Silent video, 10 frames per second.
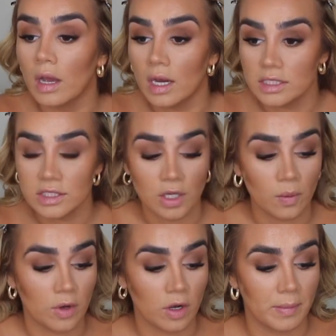I just don't
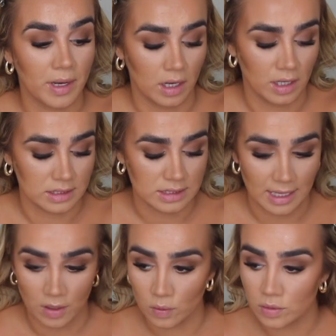want it on my eyes.
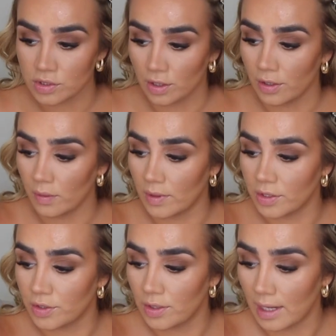And also, when
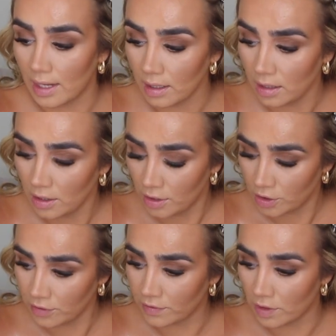you do that,
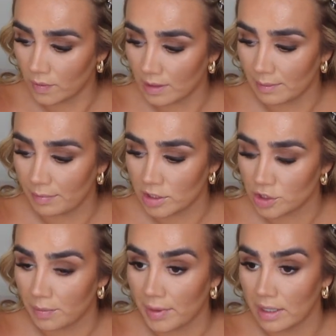you've got to quickly brush
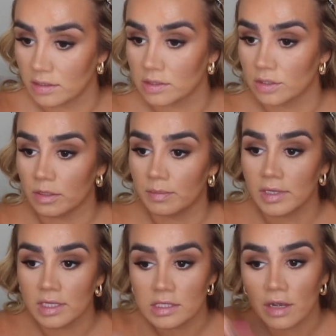your brows too,
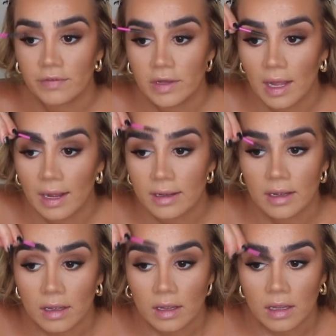because I feel
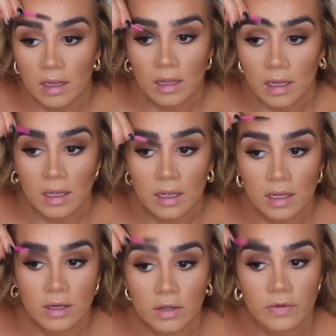like
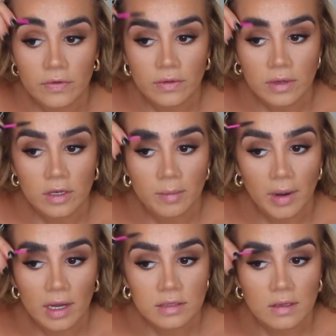it goes in your
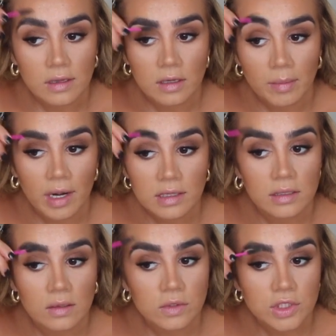brows and then your brows
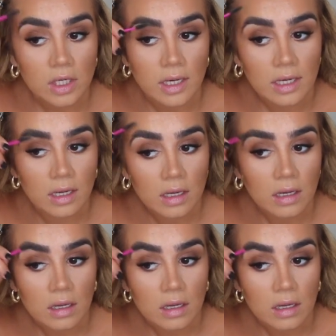get all shiny.